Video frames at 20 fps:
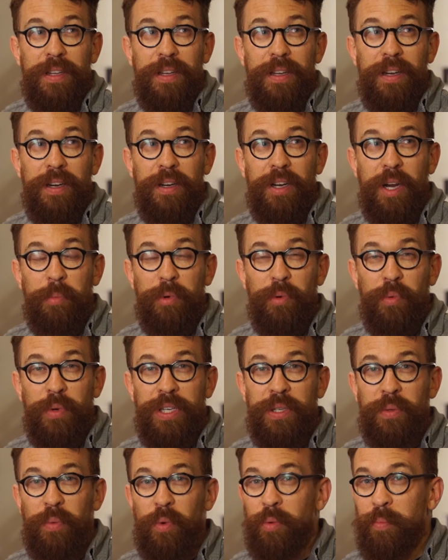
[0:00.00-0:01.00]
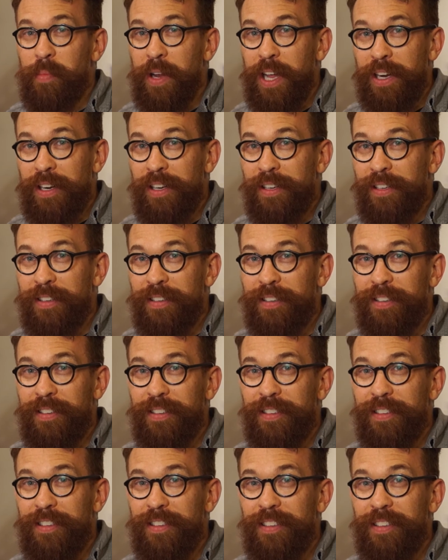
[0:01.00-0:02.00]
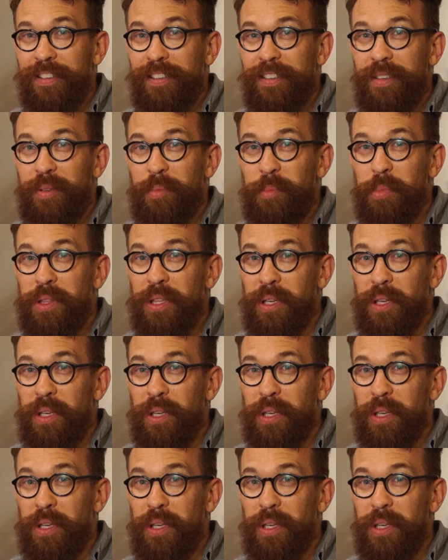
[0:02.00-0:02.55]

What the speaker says: a couple weeks won't matter, but